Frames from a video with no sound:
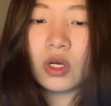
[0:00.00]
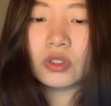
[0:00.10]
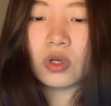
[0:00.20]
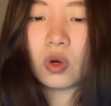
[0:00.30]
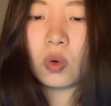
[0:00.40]

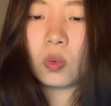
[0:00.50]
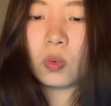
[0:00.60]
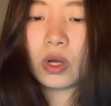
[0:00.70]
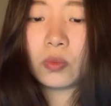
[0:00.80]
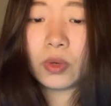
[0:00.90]
So
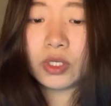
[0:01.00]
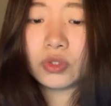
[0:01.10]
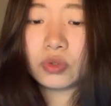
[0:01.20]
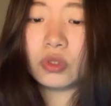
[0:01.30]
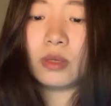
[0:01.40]
when we
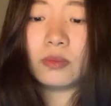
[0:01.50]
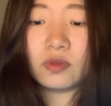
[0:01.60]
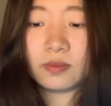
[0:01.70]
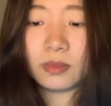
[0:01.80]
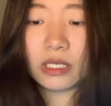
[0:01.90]
do the
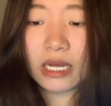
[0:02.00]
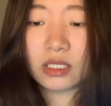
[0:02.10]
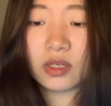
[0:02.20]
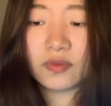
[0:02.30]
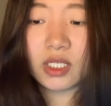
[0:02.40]
movement
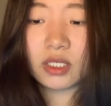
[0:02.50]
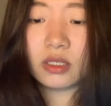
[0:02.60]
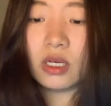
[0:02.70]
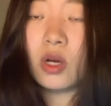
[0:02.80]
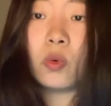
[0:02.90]
activity,